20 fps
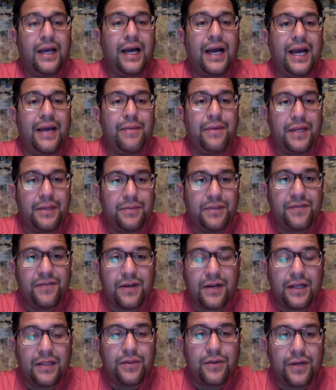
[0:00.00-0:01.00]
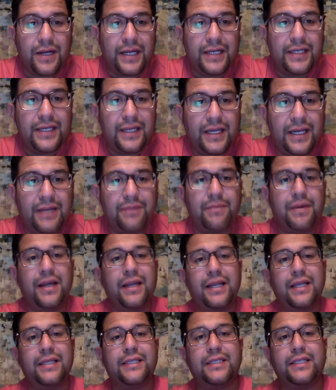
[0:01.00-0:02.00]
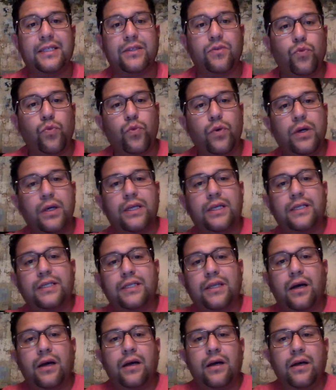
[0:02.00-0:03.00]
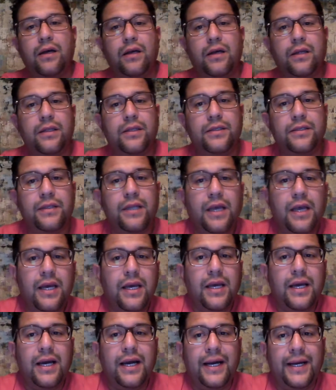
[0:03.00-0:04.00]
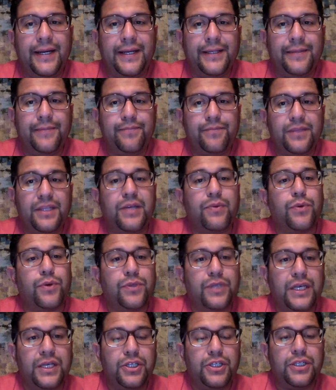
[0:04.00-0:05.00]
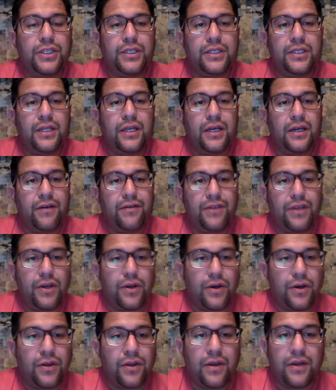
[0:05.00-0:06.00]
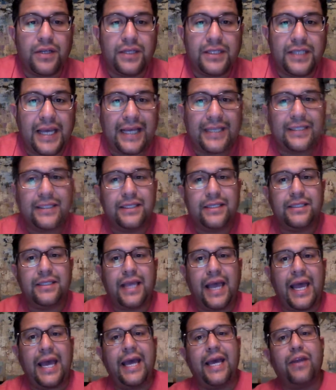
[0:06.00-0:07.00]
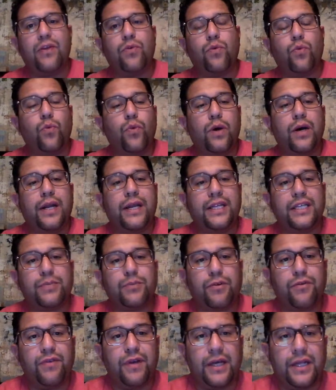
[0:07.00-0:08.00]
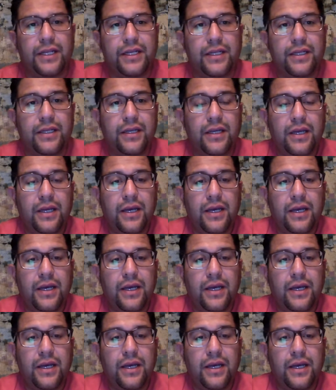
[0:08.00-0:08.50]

Hi, my name is Fernando Reina, and my lesson was on the rotation of the Earth on its axis and what is provided